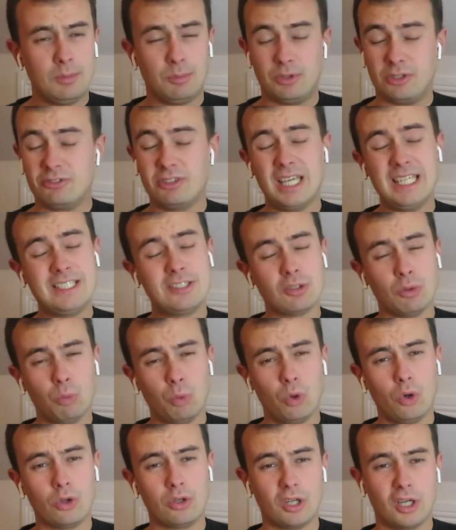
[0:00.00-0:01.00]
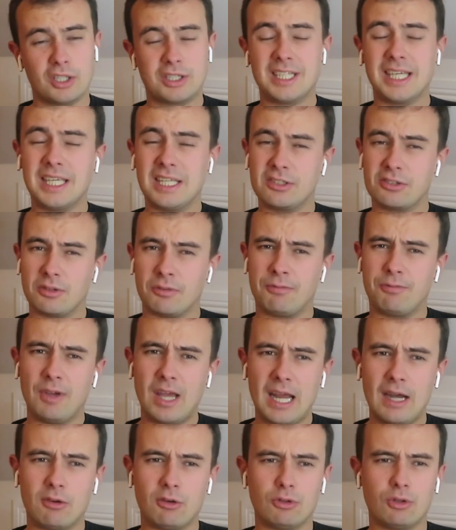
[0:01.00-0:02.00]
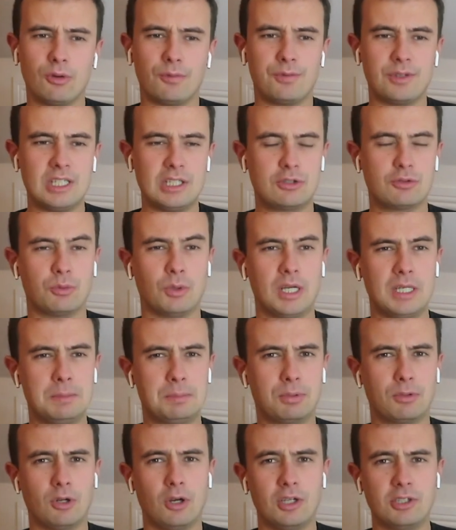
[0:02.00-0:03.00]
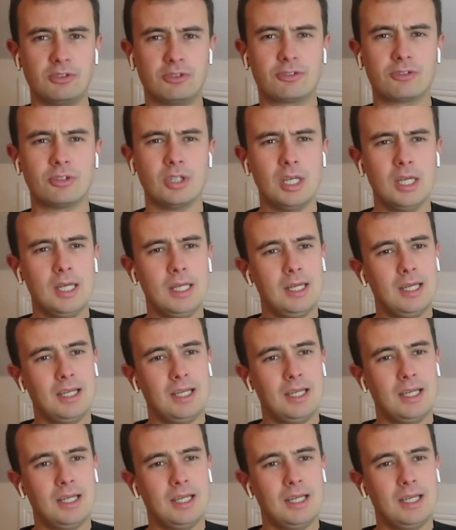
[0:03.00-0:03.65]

But he's 8-1. I think it's a fair enough each way price.